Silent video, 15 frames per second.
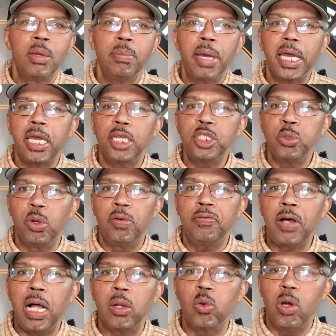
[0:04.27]
back at you with a
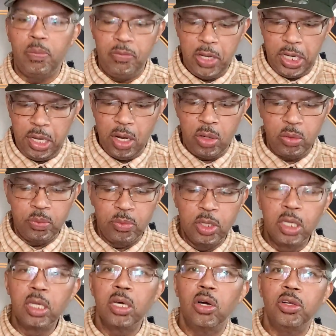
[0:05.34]
follow-up video
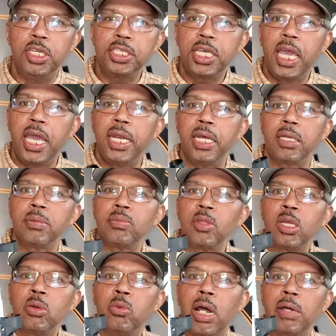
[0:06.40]
on this Canik
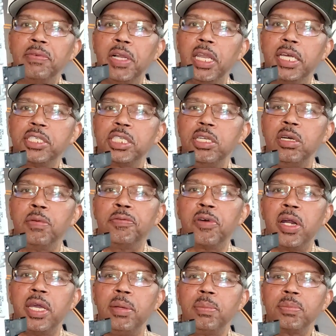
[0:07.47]
Rival S steel
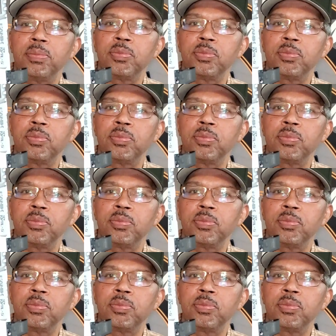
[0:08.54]
frame.